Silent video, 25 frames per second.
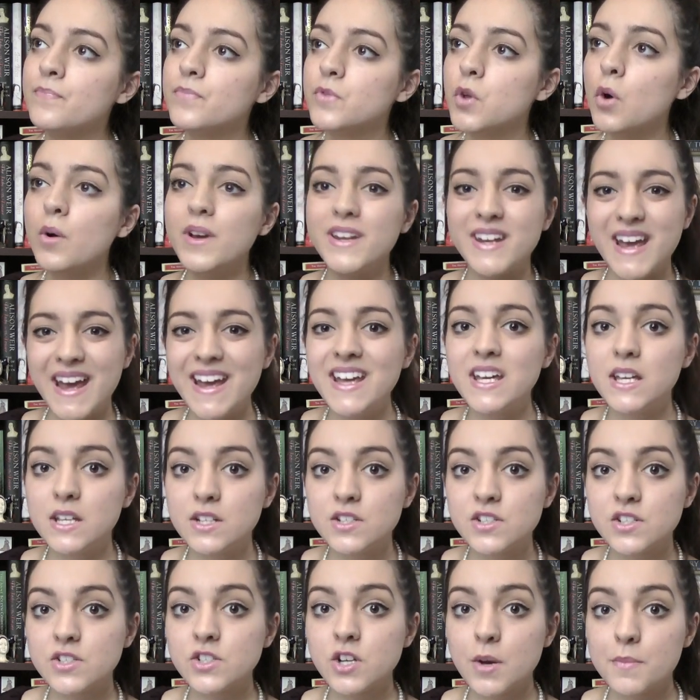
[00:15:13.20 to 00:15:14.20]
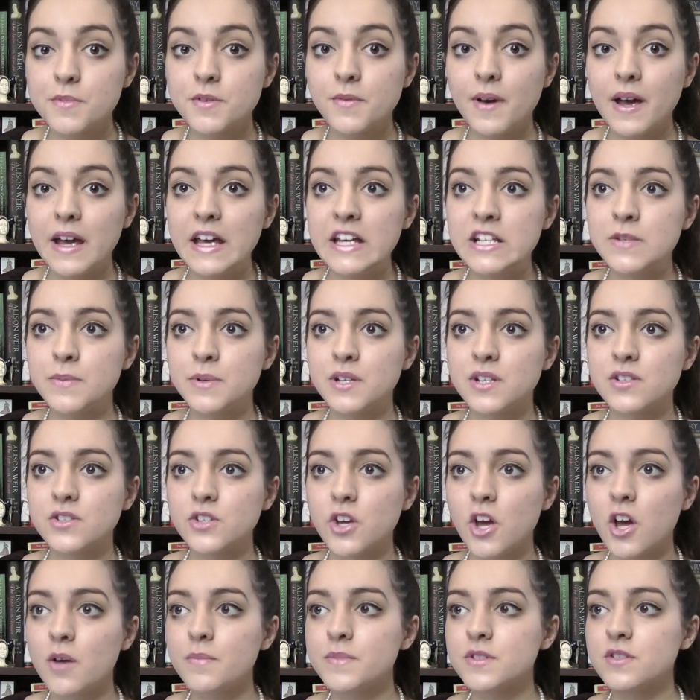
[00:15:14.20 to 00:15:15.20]
not in age, in terms of age, but in
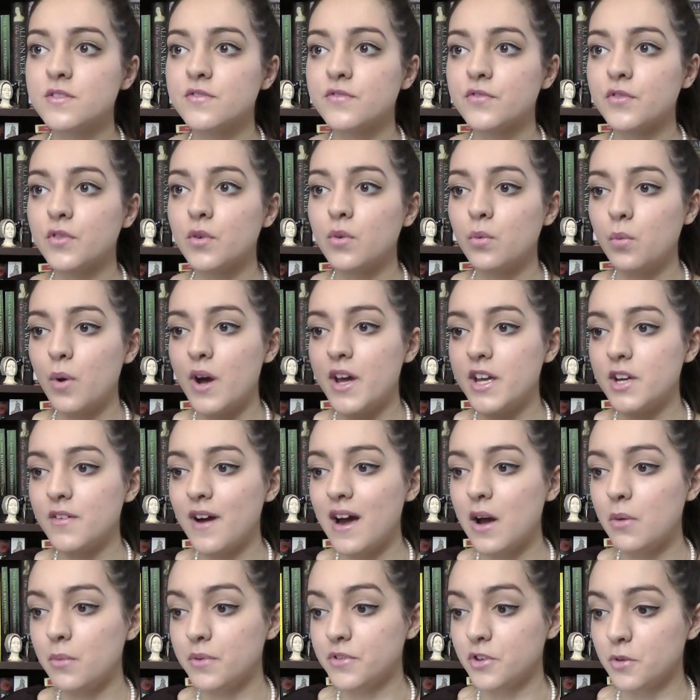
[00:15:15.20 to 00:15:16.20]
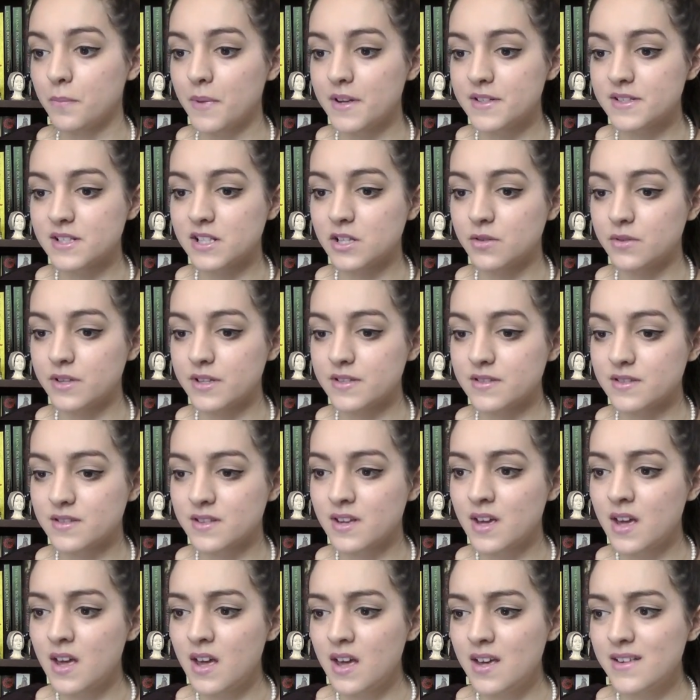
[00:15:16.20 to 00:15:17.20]
terms of where you're at with your mental illness.
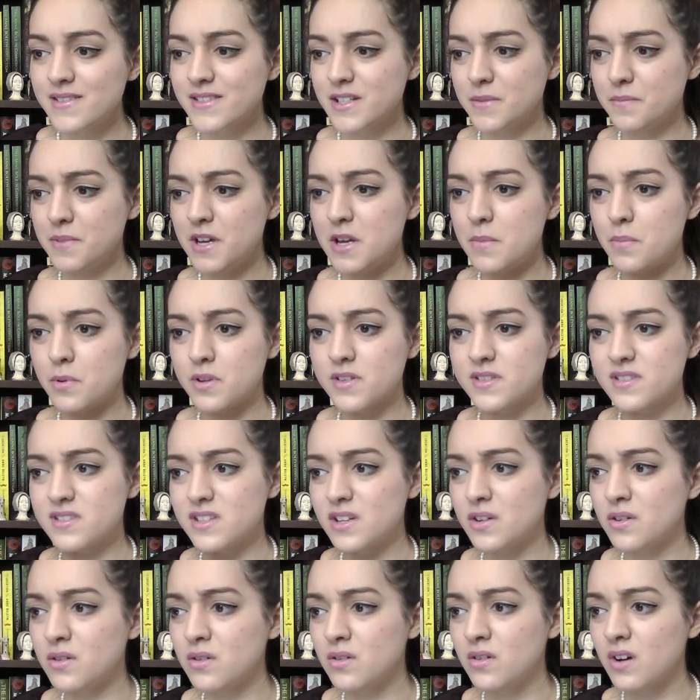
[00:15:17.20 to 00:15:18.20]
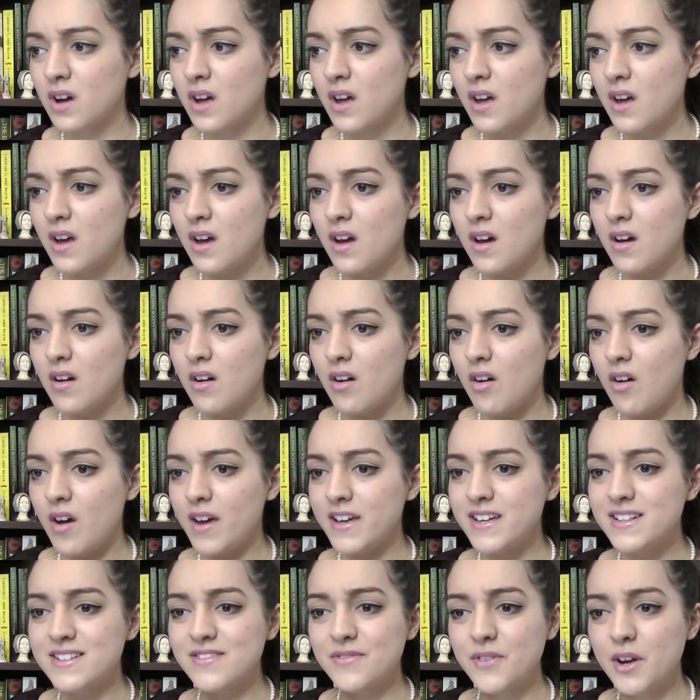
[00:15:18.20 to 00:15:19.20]
And some people are still, I
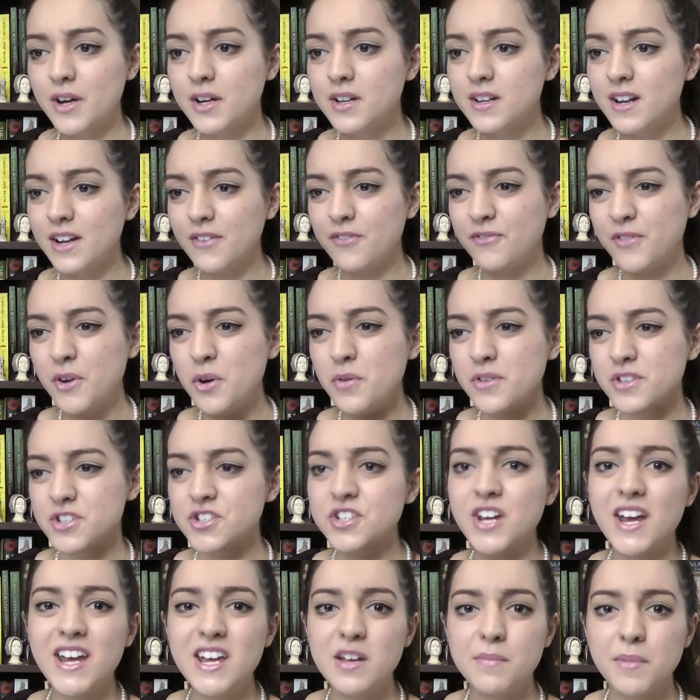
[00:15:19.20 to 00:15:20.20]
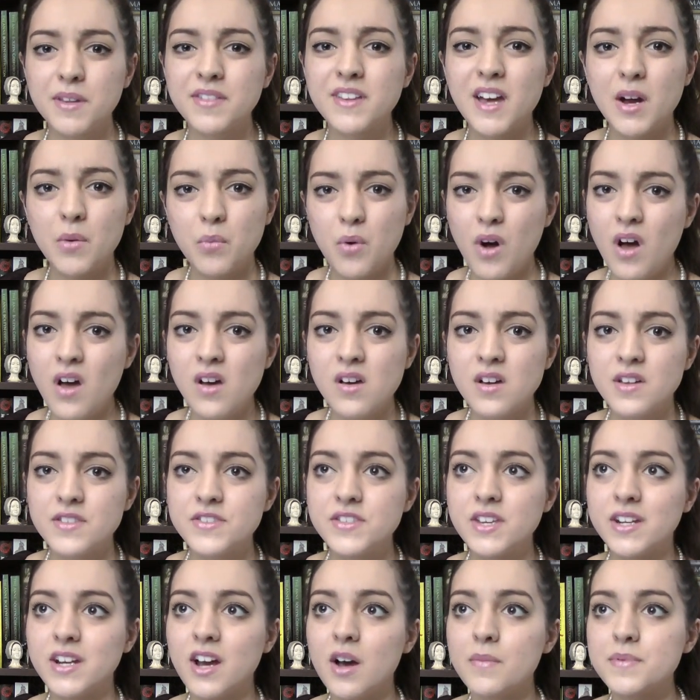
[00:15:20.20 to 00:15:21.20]
can like feel the shame in their
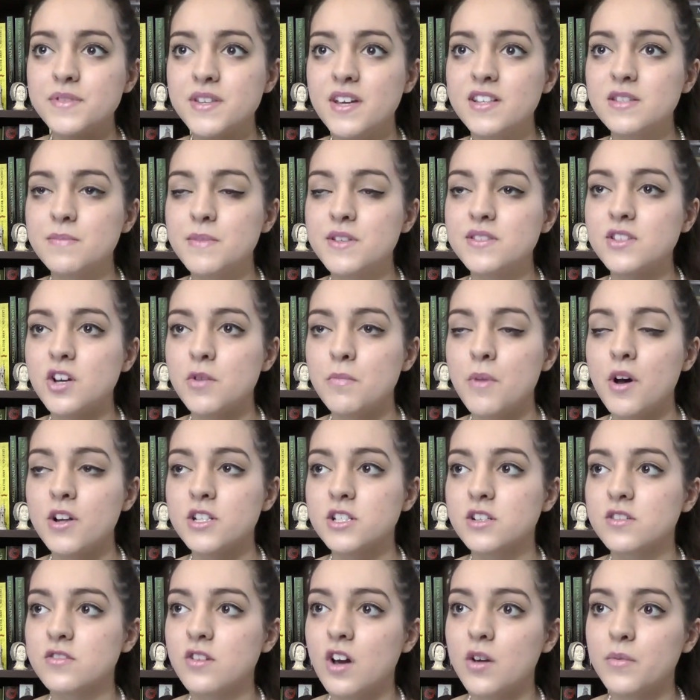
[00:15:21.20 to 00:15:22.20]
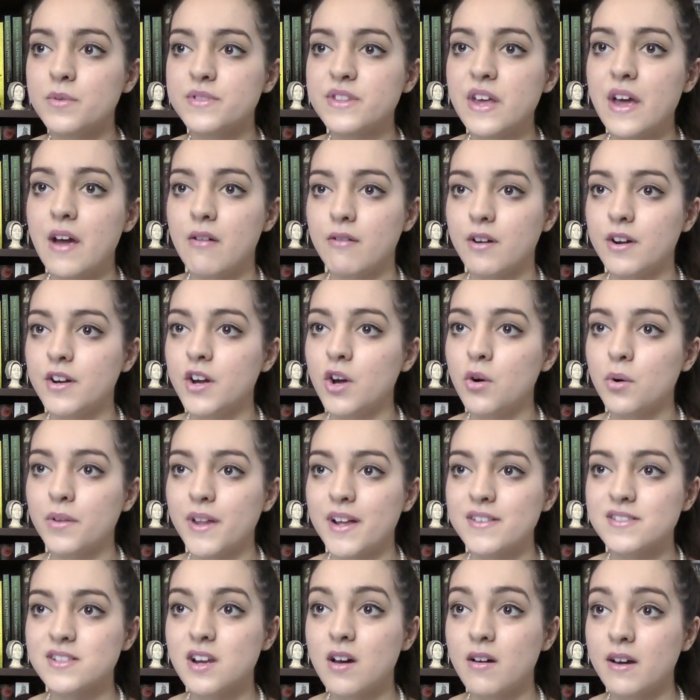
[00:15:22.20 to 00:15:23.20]
words, and it upsets me so much because I was there and I know what
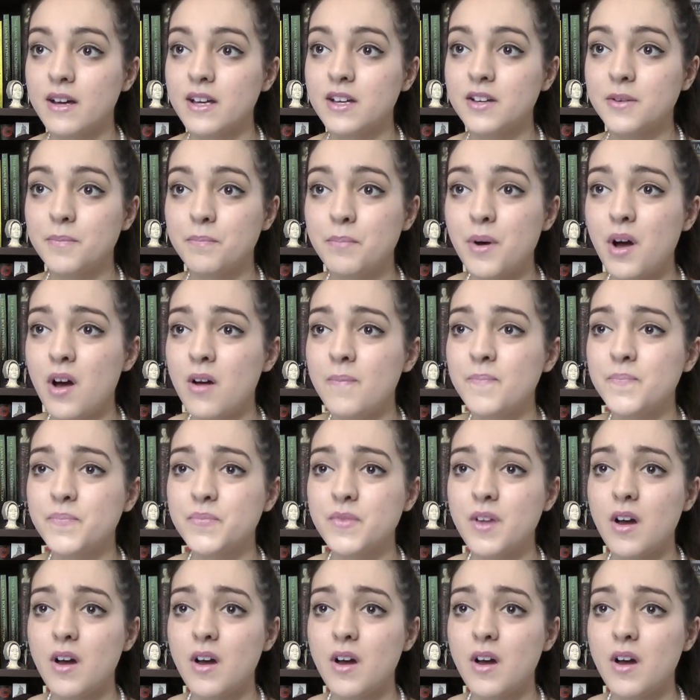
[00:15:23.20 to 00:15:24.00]
that's like. But